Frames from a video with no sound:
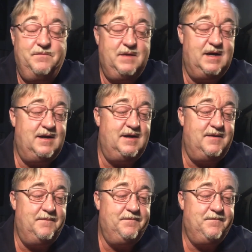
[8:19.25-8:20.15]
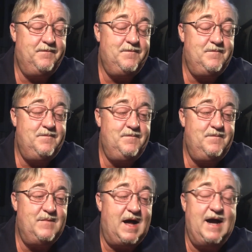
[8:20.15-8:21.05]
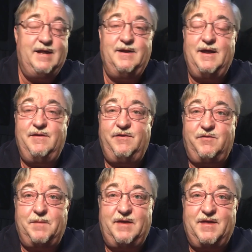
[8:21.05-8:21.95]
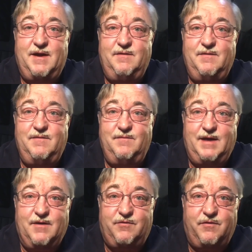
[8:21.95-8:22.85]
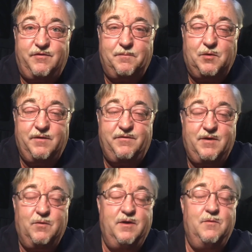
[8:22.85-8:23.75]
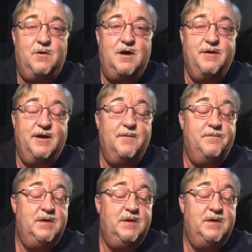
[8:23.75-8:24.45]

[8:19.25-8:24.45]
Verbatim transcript: Um, I didn't anticipate that the extra supports that were in the wall there.